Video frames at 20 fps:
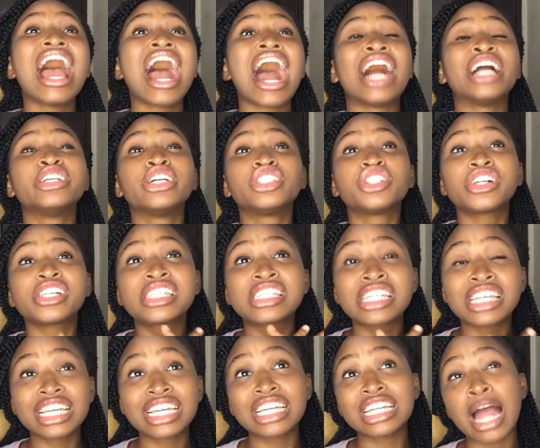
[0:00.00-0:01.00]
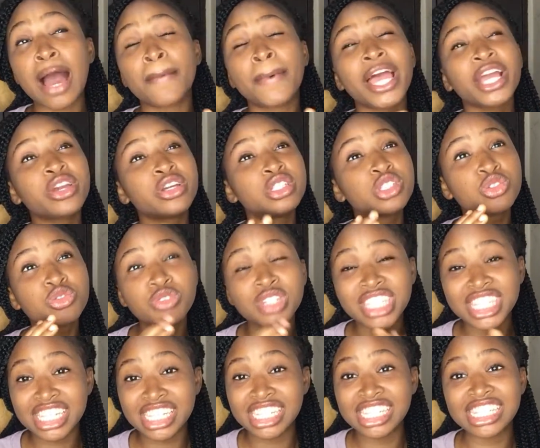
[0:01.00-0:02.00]
and you're just thinking, am I going to
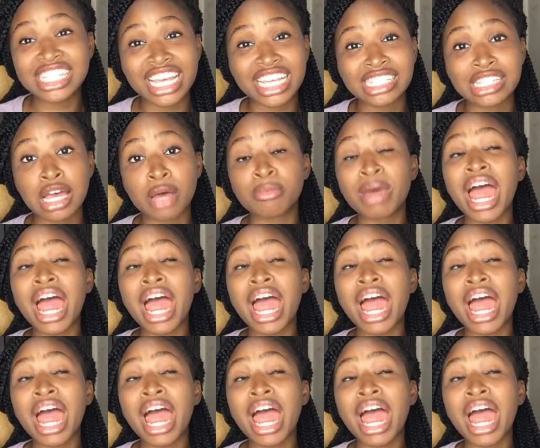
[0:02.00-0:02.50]
receive this exam?